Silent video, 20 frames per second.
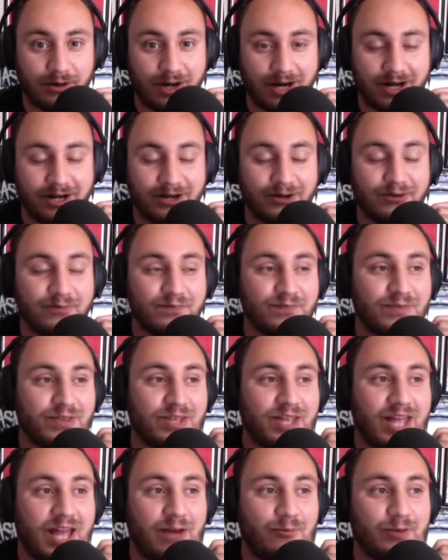Ohio.
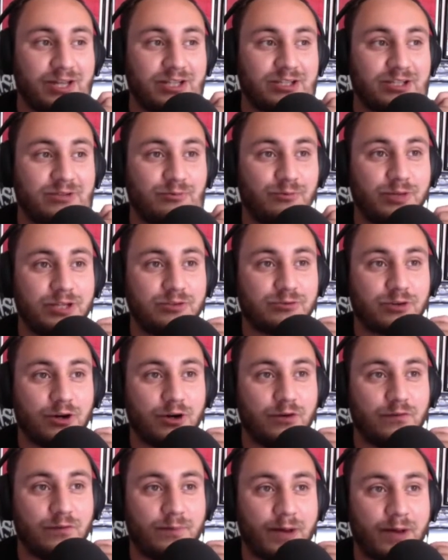And we
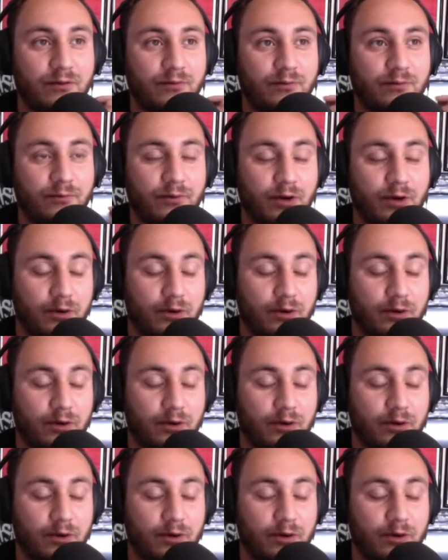drove